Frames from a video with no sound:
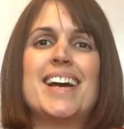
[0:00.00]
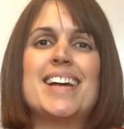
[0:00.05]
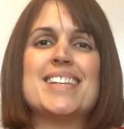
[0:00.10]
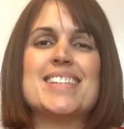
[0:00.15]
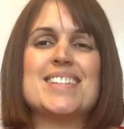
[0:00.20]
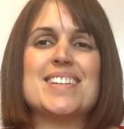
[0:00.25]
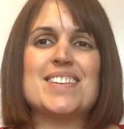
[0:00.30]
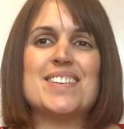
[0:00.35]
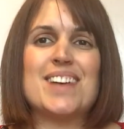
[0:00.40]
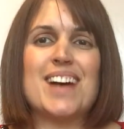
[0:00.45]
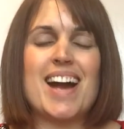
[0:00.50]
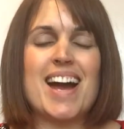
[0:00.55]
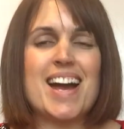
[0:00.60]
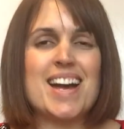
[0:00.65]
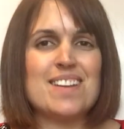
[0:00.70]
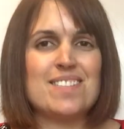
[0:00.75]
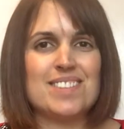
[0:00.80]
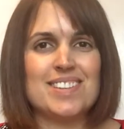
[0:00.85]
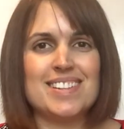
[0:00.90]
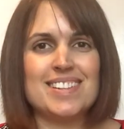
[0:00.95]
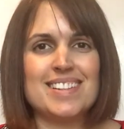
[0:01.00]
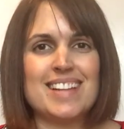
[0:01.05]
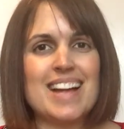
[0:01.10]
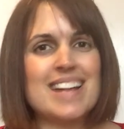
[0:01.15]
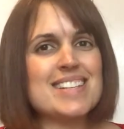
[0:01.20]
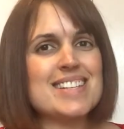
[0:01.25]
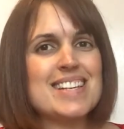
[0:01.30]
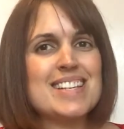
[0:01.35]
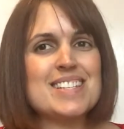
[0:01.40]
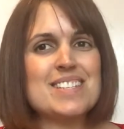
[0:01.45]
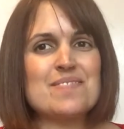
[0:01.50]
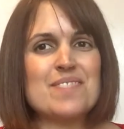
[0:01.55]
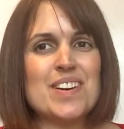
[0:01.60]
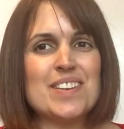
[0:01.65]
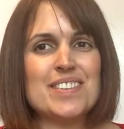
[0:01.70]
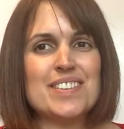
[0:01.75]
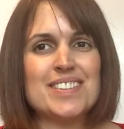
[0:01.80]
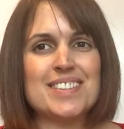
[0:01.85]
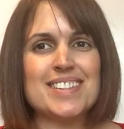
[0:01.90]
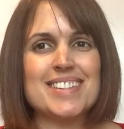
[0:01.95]
So I'll see you
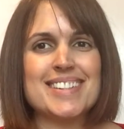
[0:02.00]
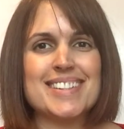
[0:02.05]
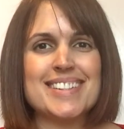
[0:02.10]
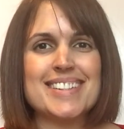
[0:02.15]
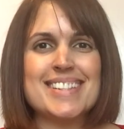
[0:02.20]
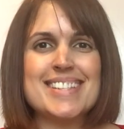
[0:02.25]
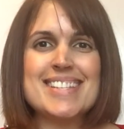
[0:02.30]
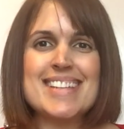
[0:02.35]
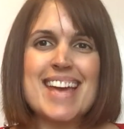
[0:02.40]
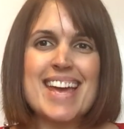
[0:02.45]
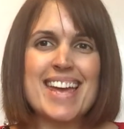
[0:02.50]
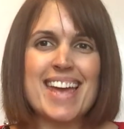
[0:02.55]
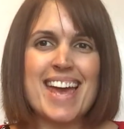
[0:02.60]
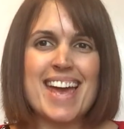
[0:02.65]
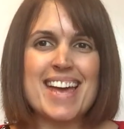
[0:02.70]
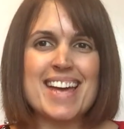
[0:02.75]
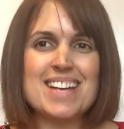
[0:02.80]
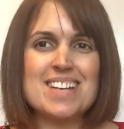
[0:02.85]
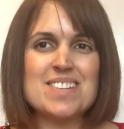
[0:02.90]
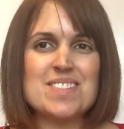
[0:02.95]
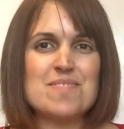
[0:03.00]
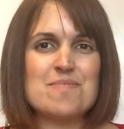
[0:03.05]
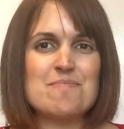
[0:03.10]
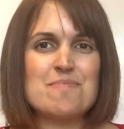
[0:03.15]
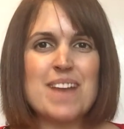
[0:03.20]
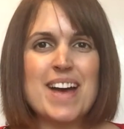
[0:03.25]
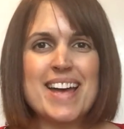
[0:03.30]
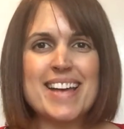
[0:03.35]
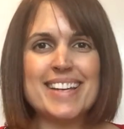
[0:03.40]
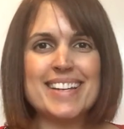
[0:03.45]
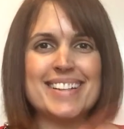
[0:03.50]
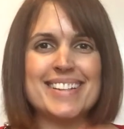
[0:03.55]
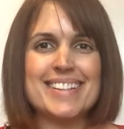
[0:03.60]
tomorrow. Take care. Bye.